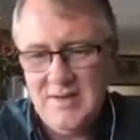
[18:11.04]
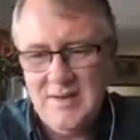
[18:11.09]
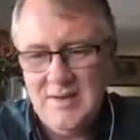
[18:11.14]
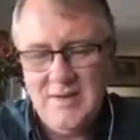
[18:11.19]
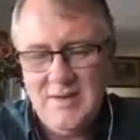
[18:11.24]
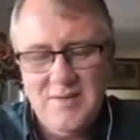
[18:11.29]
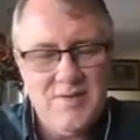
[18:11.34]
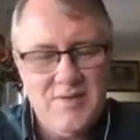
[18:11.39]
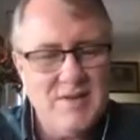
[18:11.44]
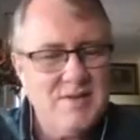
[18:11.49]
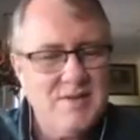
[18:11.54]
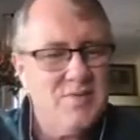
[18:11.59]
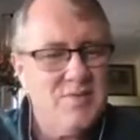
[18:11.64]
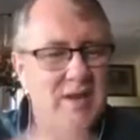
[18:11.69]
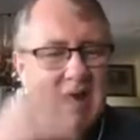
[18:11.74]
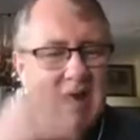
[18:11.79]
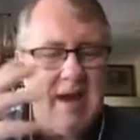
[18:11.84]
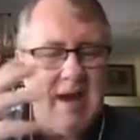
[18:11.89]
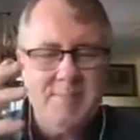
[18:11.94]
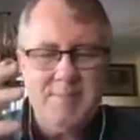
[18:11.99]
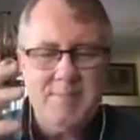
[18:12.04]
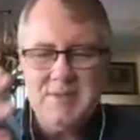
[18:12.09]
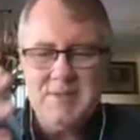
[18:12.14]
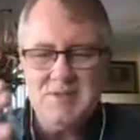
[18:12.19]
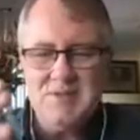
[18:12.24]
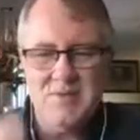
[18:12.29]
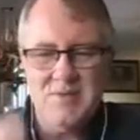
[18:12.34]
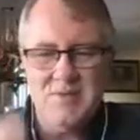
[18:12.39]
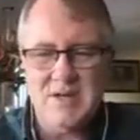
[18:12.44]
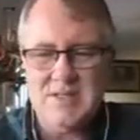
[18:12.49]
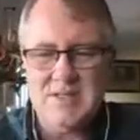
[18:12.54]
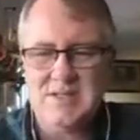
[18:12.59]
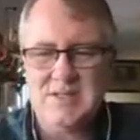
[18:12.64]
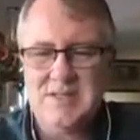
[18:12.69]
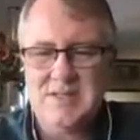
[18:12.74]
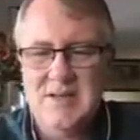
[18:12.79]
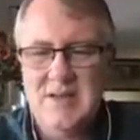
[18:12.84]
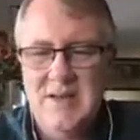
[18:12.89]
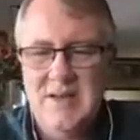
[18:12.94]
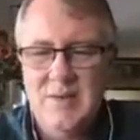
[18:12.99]
Friends, what happens to
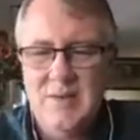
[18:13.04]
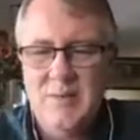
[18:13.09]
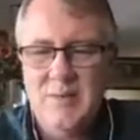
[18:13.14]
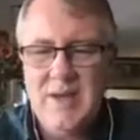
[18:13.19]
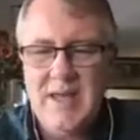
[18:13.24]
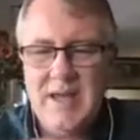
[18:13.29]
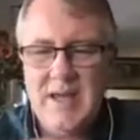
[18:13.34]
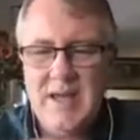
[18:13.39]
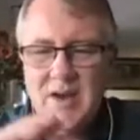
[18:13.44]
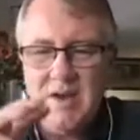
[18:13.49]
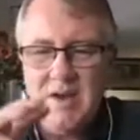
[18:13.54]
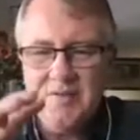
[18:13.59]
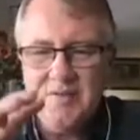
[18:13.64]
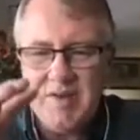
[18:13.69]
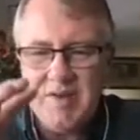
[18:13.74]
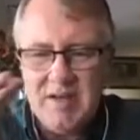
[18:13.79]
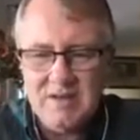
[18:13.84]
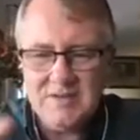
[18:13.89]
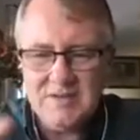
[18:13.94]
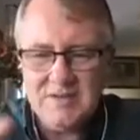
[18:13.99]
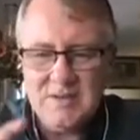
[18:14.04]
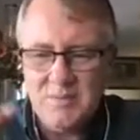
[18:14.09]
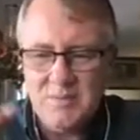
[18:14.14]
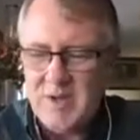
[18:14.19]
us? We get off kilter,